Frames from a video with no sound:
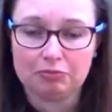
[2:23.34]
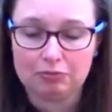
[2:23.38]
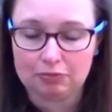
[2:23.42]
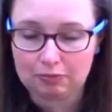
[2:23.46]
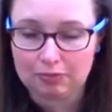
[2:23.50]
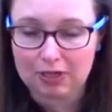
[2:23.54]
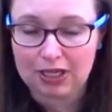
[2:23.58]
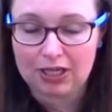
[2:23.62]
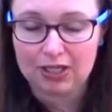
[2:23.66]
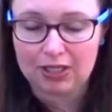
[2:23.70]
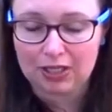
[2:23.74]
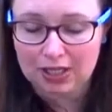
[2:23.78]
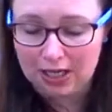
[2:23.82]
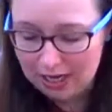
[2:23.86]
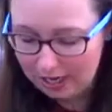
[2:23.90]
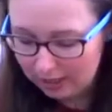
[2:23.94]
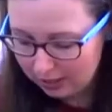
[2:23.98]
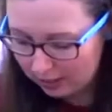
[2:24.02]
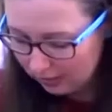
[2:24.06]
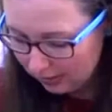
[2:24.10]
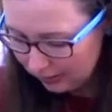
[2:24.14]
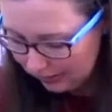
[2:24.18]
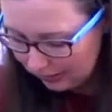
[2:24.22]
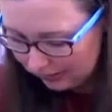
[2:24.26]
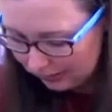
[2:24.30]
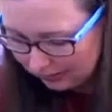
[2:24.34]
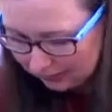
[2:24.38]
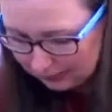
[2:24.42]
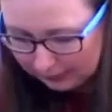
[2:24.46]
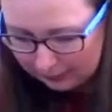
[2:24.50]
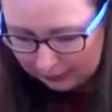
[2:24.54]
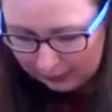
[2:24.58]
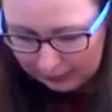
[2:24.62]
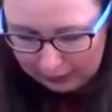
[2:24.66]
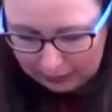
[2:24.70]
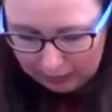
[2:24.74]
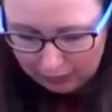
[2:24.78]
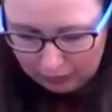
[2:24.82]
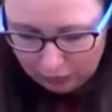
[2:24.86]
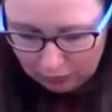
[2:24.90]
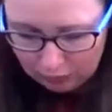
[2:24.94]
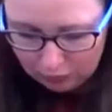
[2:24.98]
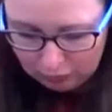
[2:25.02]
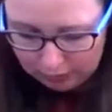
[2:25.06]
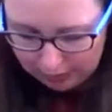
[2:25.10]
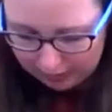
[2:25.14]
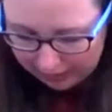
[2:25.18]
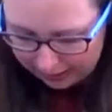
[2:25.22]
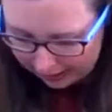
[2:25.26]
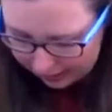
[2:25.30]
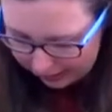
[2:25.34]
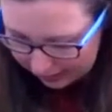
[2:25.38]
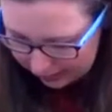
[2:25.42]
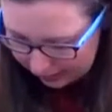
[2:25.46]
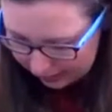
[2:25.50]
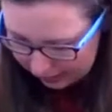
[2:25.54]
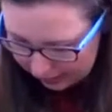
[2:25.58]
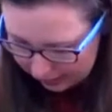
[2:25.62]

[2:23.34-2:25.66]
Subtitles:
make a start. Right,